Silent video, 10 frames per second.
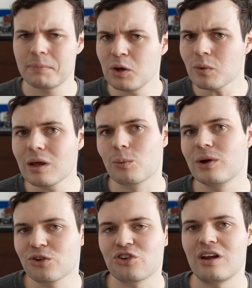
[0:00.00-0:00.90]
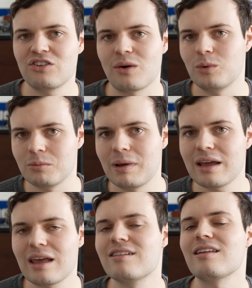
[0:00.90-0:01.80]
The only real change I would
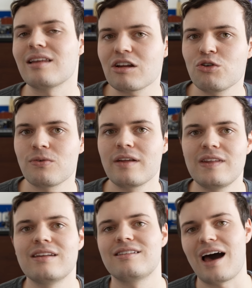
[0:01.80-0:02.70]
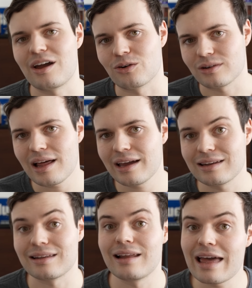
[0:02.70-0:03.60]
make is electrifying the entire
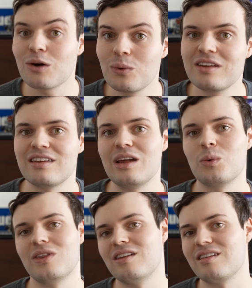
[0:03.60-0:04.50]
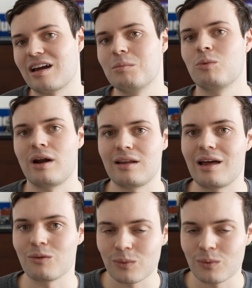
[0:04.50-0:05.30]
line like we see with the second Brightline